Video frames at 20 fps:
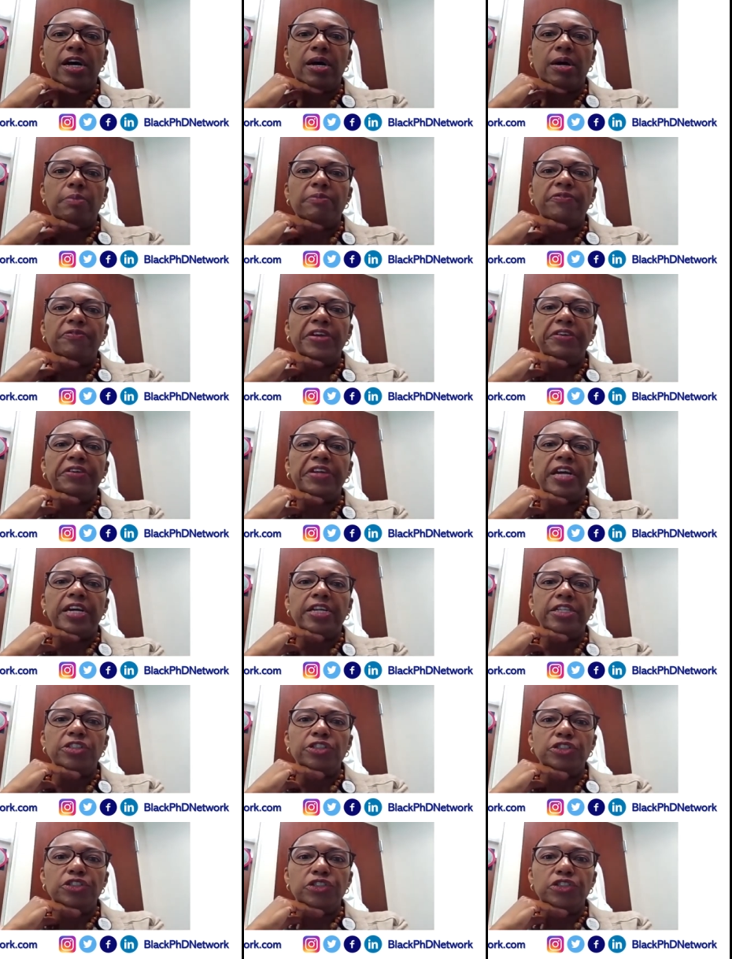um, very
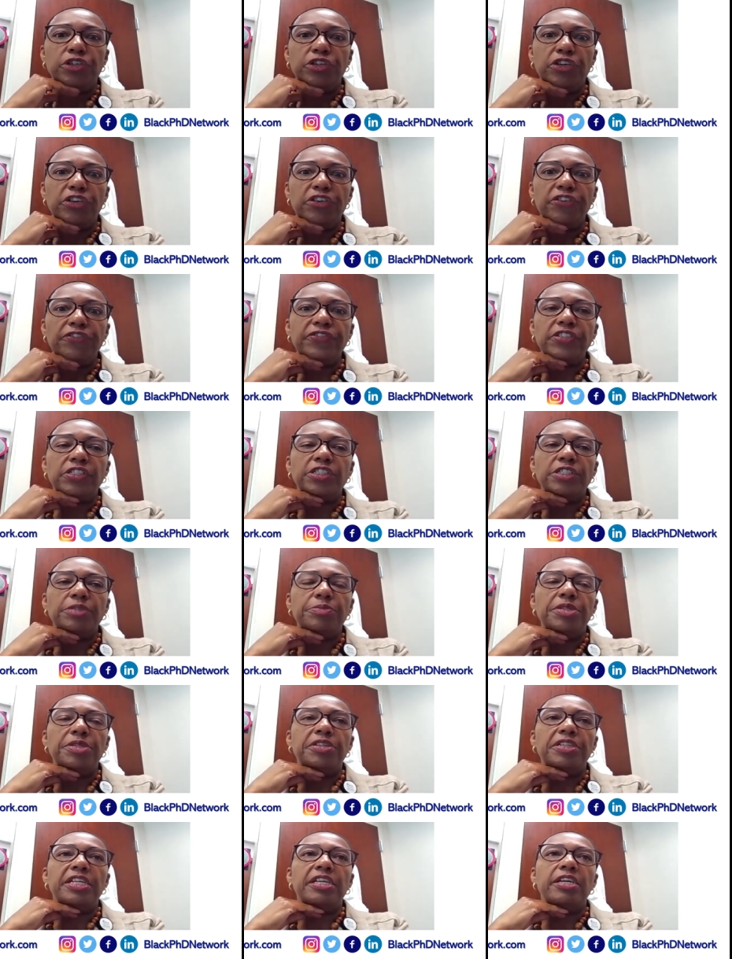underserved
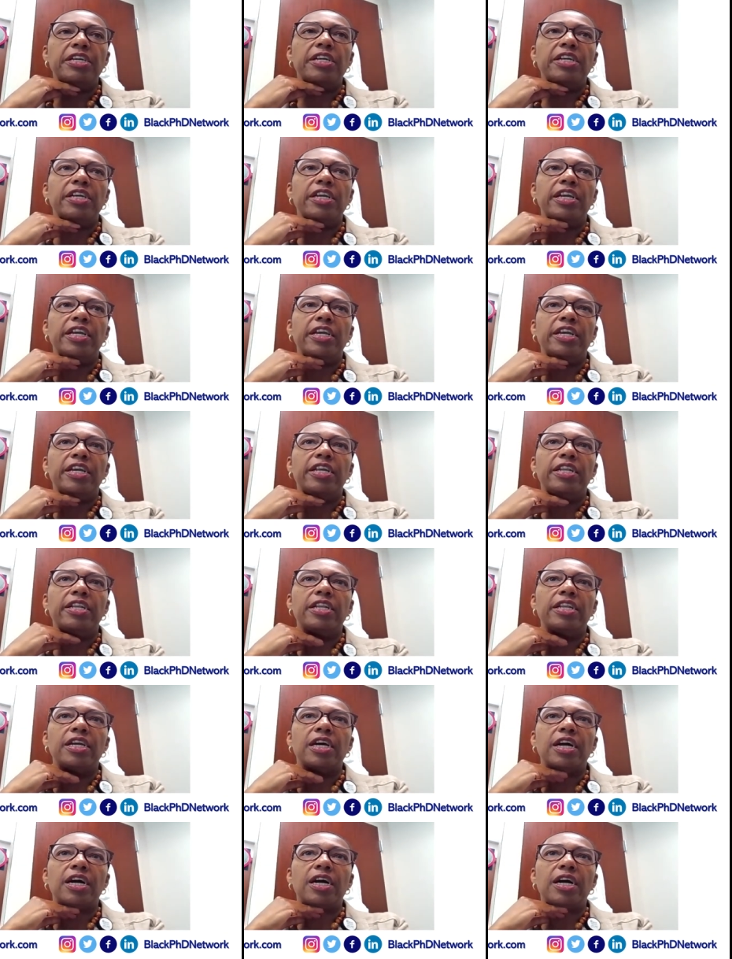community
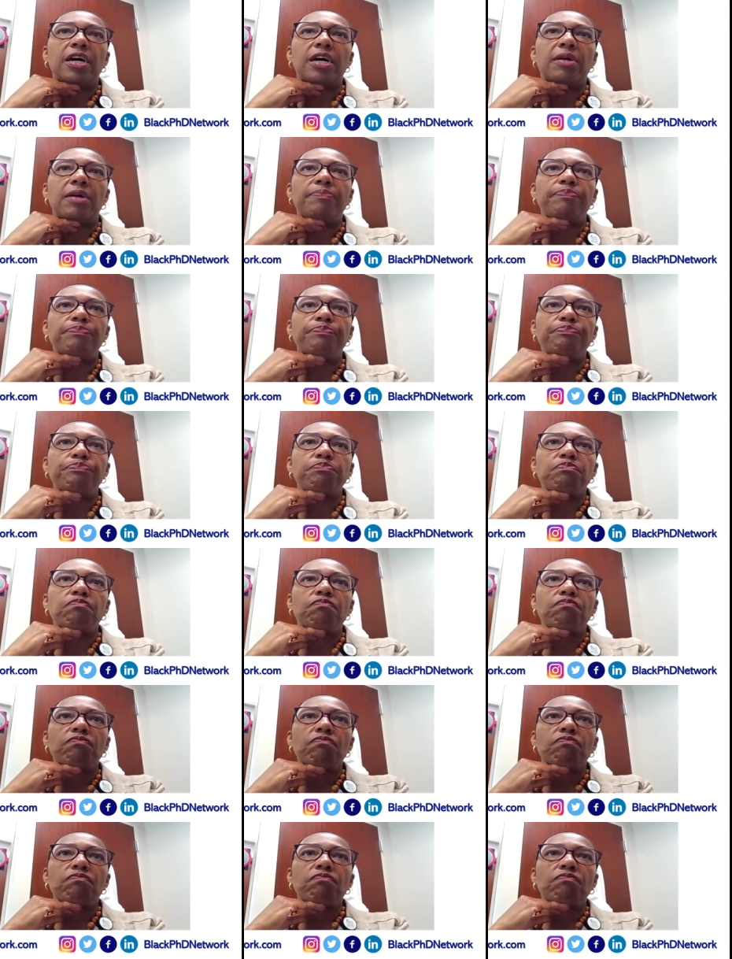in um,